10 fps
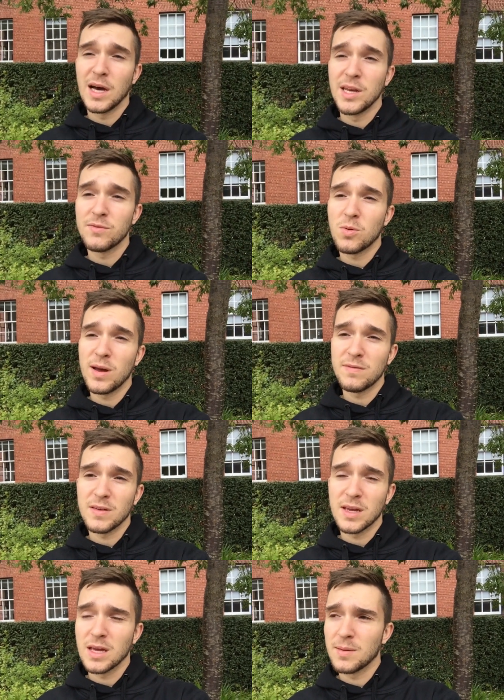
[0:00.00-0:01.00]
Another way of
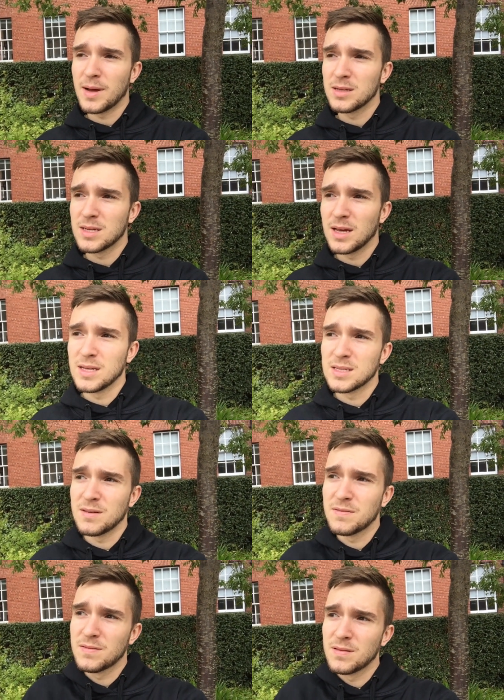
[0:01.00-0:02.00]
thinking about it is
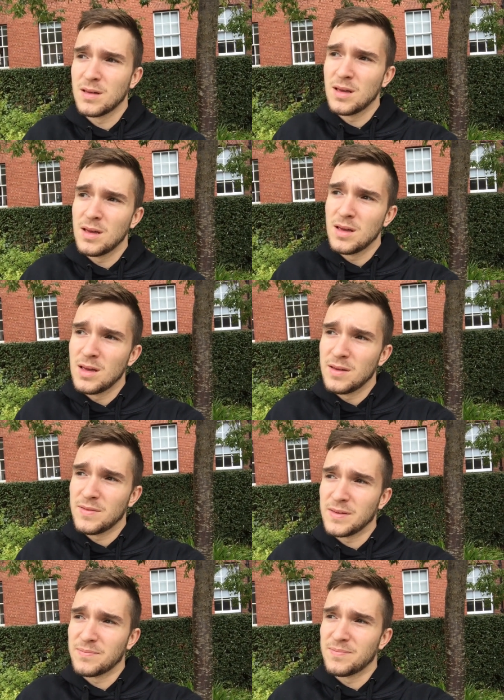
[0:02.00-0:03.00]
if
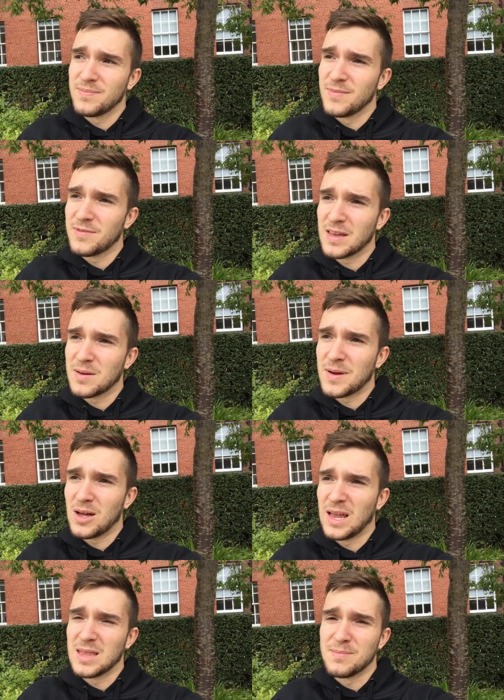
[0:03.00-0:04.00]
if you think
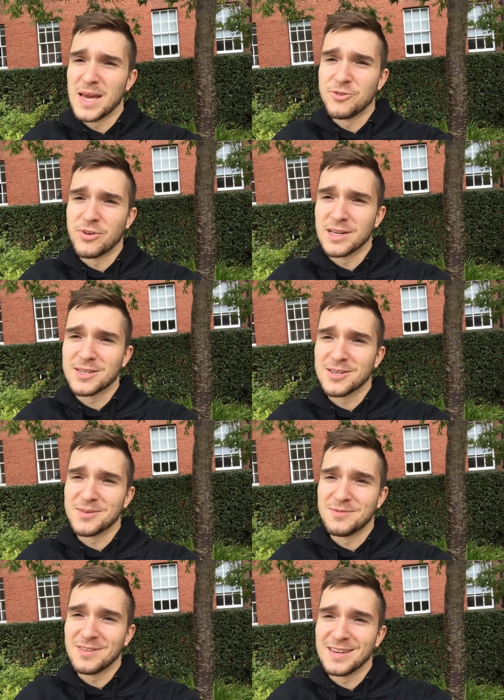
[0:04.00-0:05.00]
about like The Matrix or
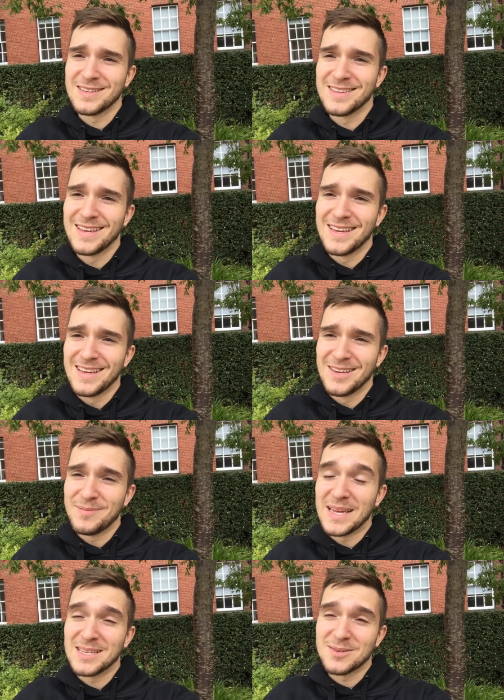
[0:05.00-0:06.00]
something,
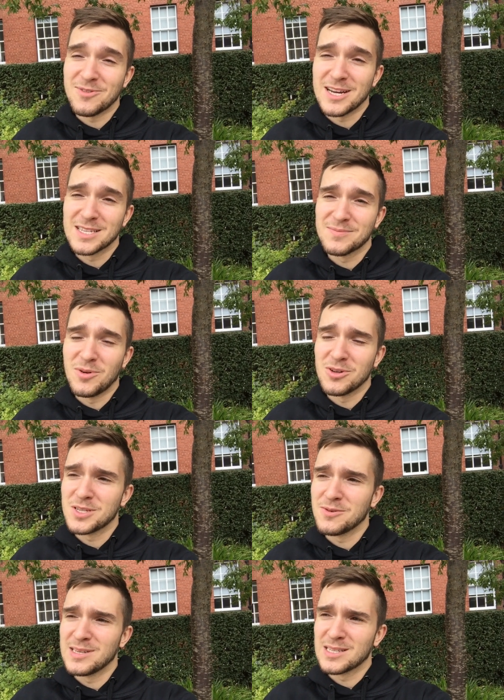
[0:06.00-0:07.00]
being depressed
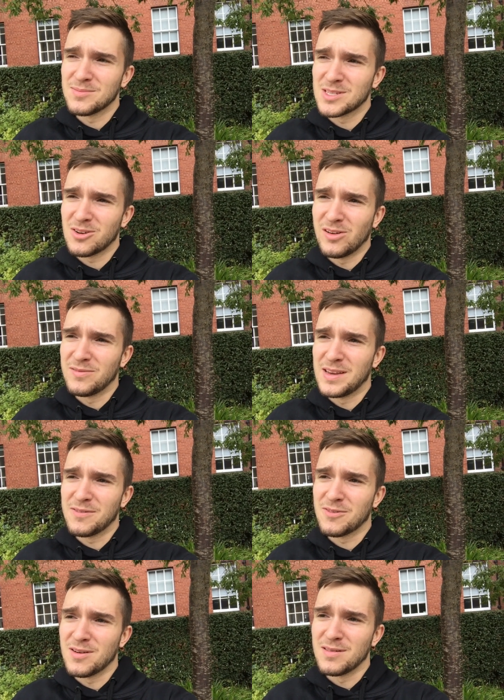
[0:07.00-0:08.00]
puts you in some sort of
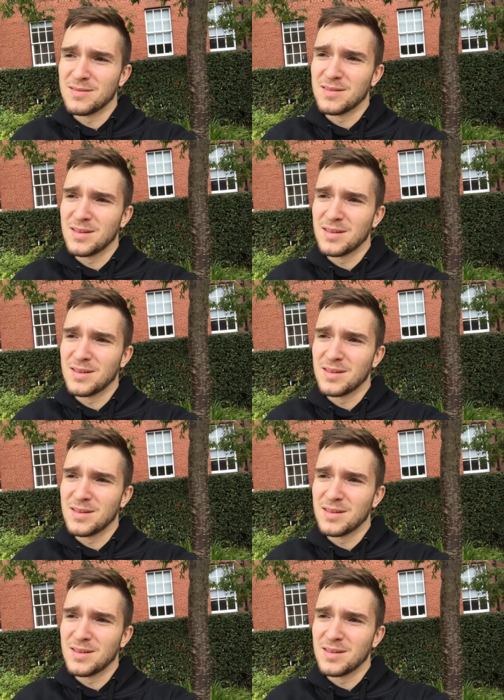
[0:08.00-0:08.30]
different.